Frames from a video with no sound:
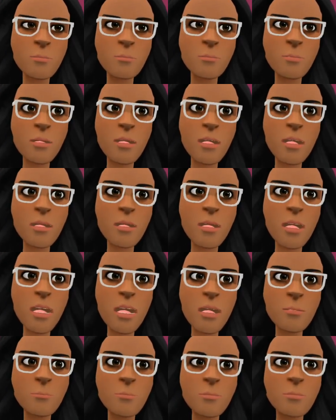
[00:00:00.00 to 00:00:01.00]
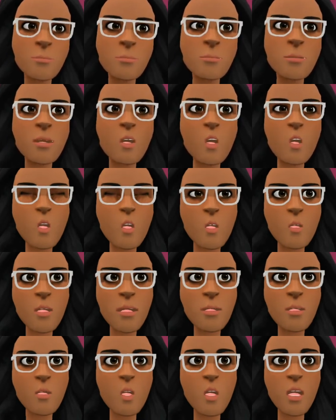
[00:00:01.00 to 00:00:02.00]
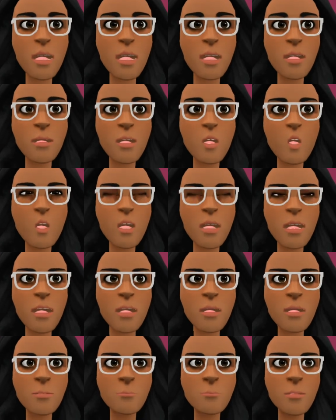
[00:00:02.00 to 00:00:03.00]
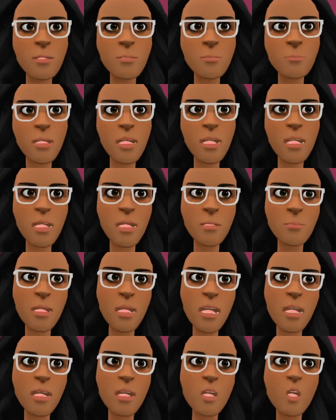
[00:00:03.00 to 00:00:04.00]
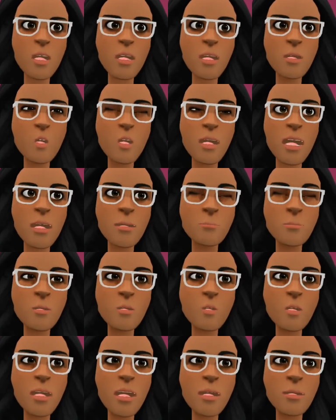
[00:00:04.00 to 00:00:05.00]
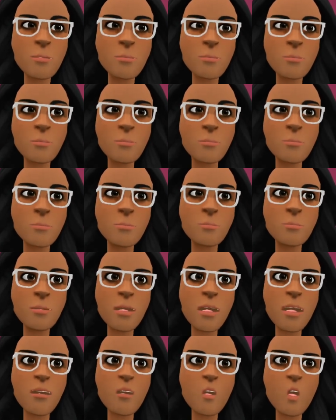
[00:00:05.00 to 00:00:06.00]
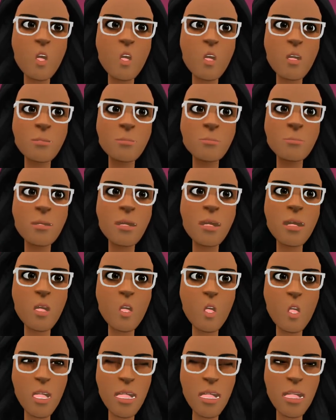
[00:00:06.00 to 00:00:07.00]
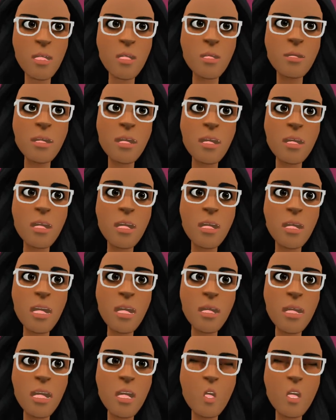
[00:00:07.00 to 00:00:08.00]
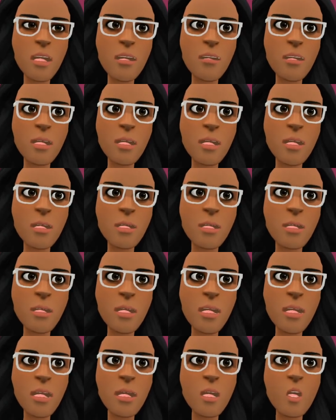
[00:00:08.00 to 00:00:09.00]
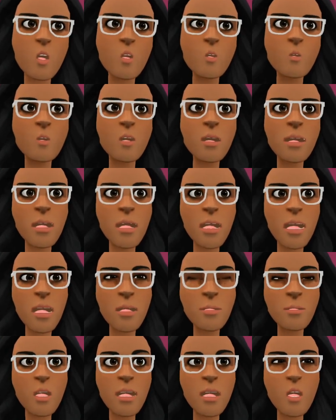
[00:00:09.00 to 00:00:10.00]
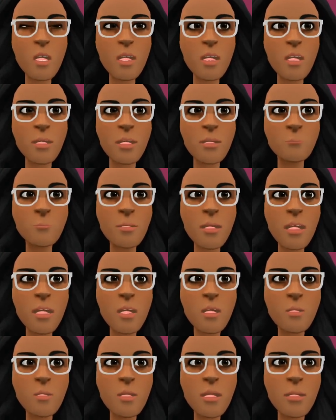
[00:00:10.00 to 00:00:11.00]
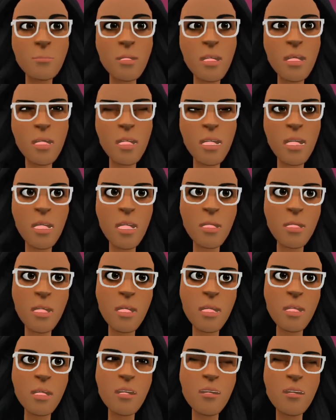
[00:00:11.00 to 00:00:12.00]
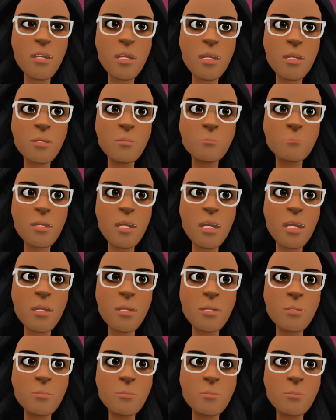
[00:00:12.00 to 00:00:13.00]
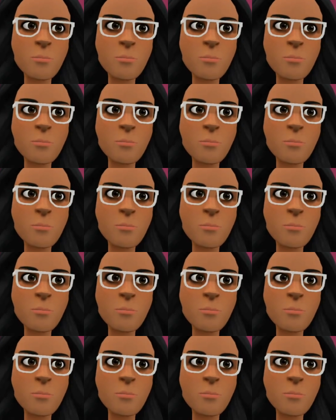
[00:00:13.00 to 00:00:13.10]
At the same, students don't waste all their time comparing printed words with spoken. Therefore, educators need to avoid narrating on screen when words and pictures simultaneously at a fast pace.